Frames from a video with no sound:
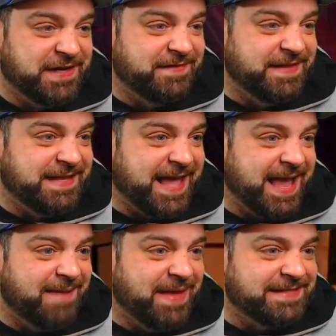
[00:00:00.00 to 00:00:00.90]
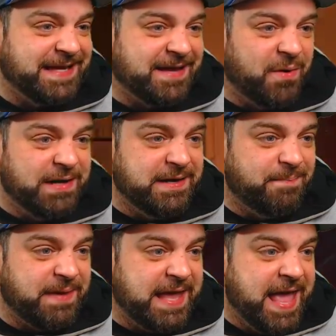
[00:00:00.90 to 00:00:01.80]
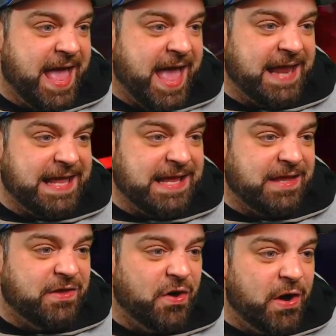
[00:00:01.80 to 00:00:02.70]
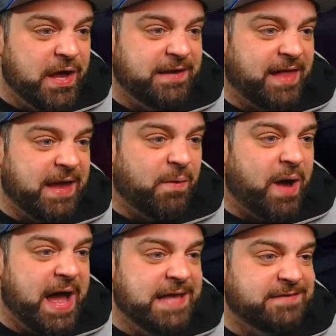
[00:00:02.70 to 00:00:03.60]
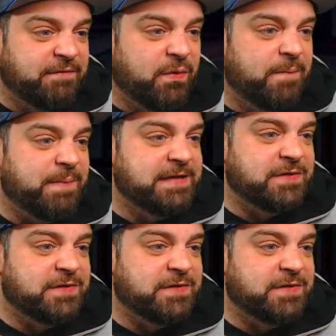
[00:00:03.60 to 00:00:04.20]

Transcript: of the game? Is it going to be any good? Like, why is everyone being so